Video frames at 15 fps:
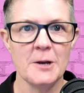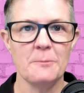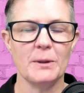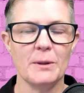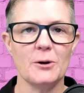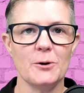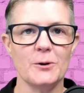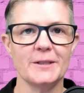
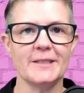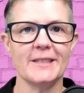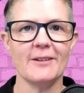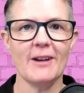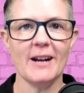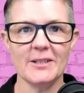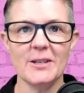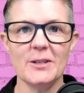because they're
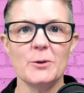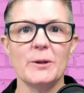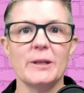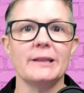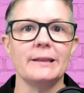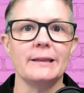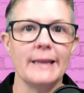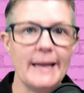actually doing
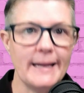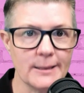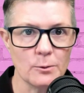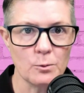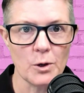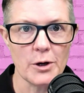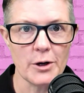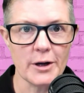less
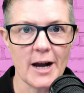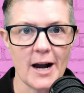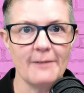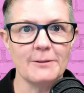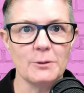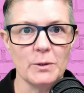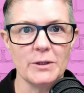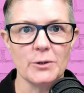work
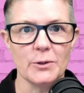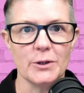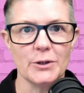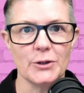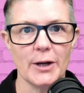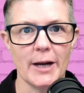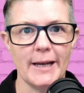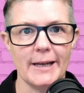after we do the
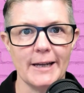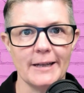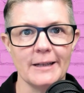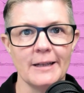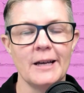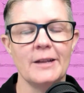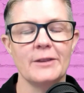training